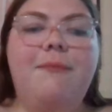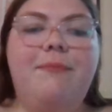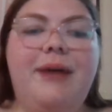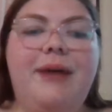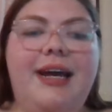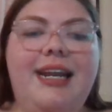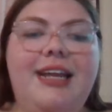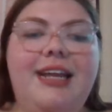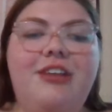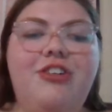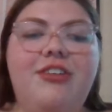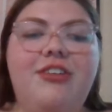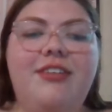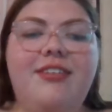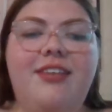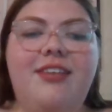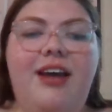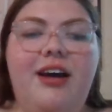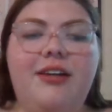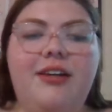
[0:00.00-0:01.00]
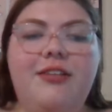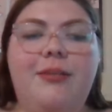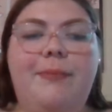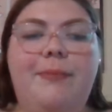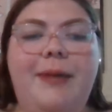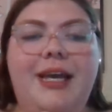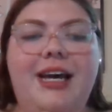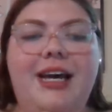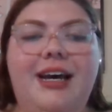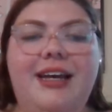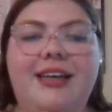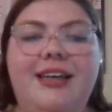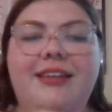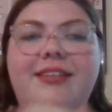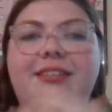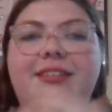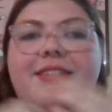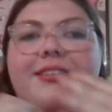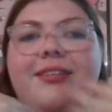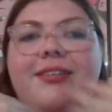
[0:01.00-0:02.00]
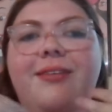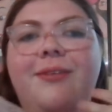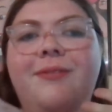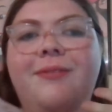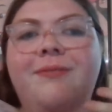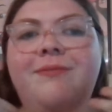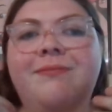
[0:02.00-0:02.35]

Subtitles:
but it just sucks because,